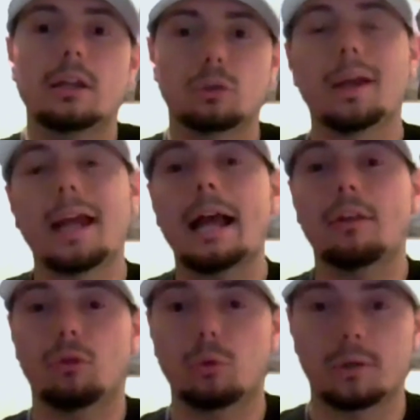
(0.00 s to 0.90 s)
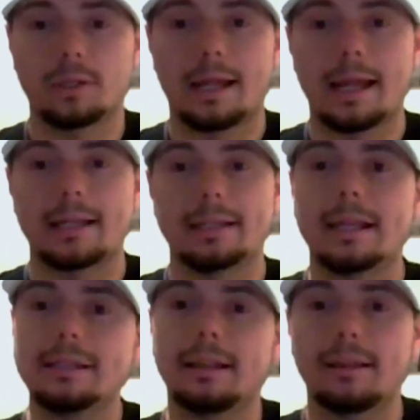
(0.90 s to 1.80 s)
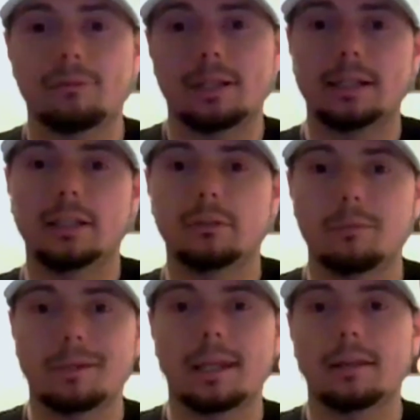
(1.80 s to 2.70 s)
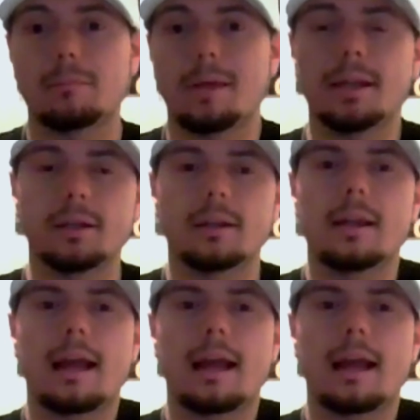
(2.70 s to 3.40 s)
The way I scored it, I had it 97-93 Mikaela Mayer.